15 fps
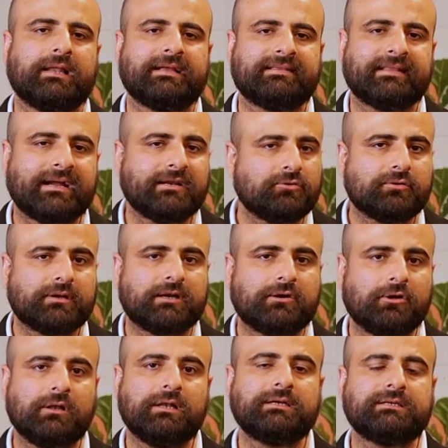like $9 to
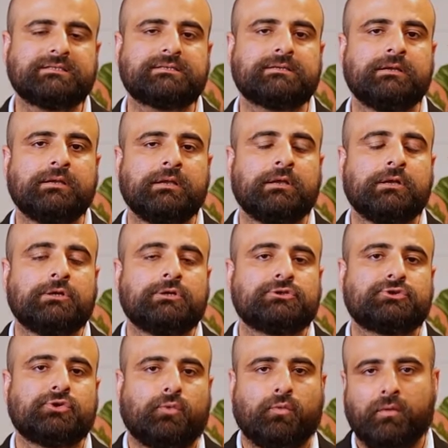$10.
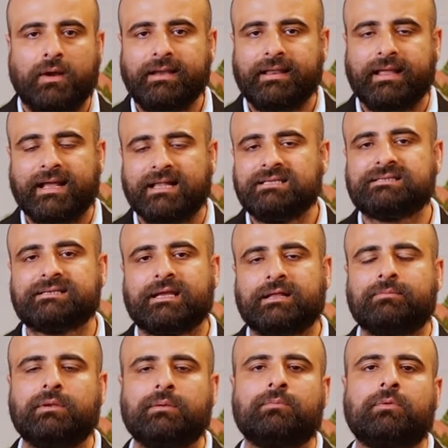So what else can
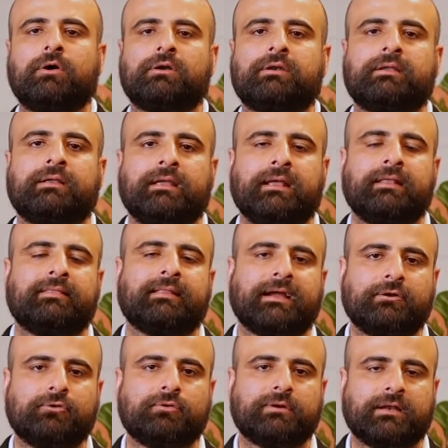be bought in
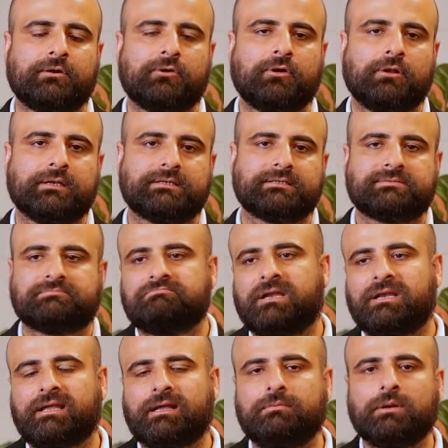$9 to $10?
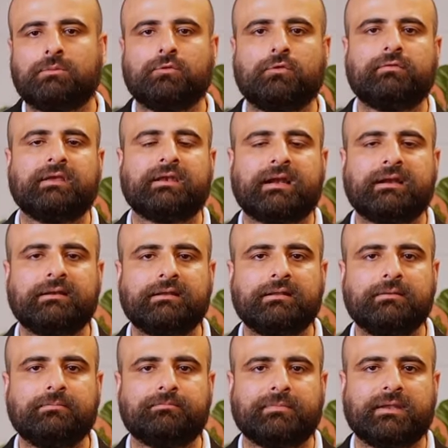It can be a movie
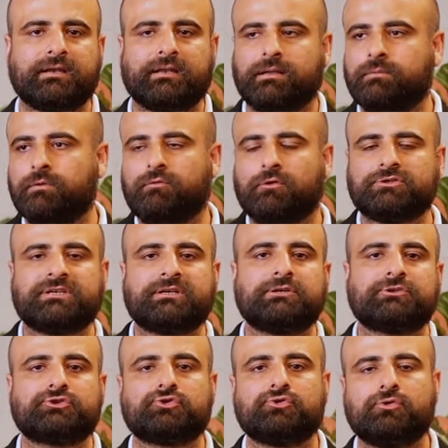rental, it can be watching a
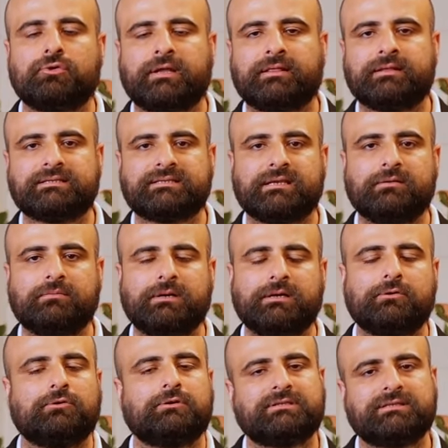show in the
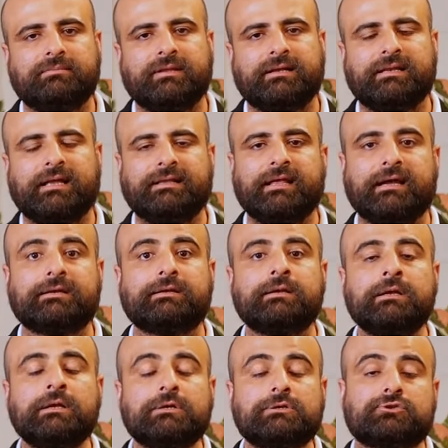cinema or something like that.
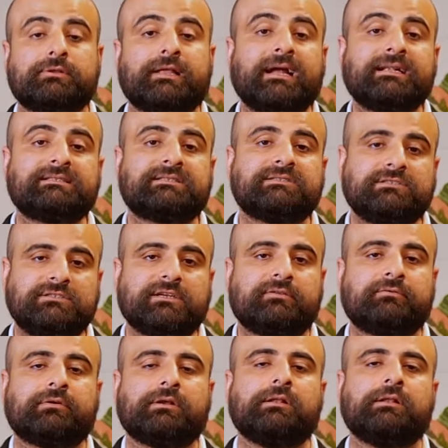So that's
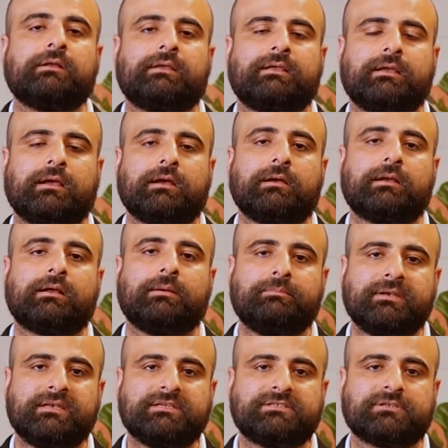general
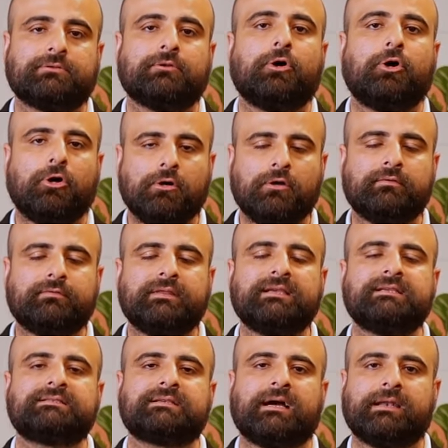competition. All of
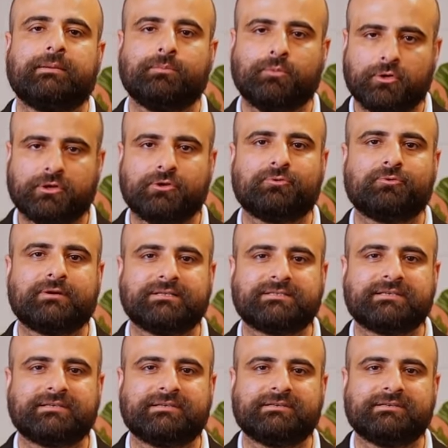these are important to
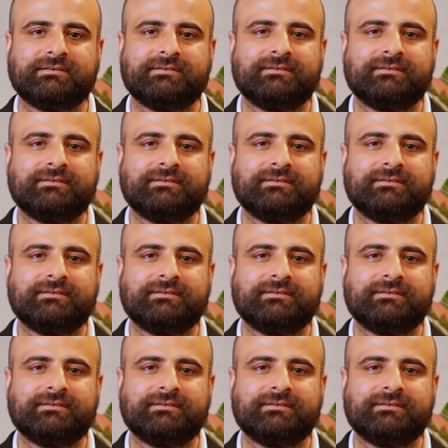consider.